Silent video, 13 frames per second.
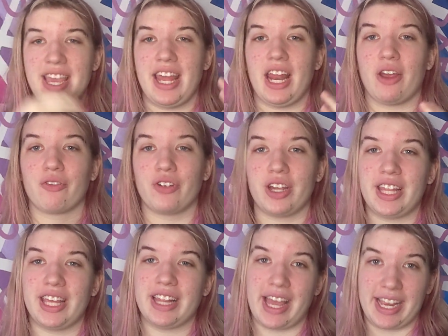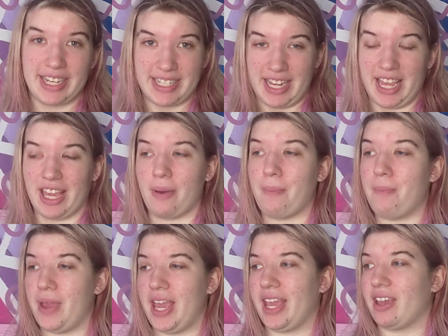and I really like seeing a
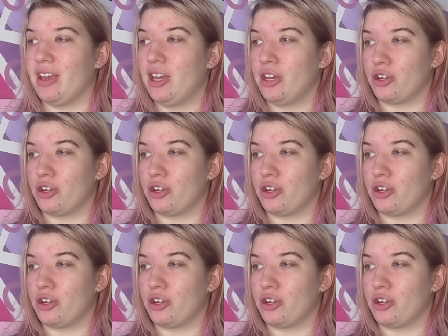big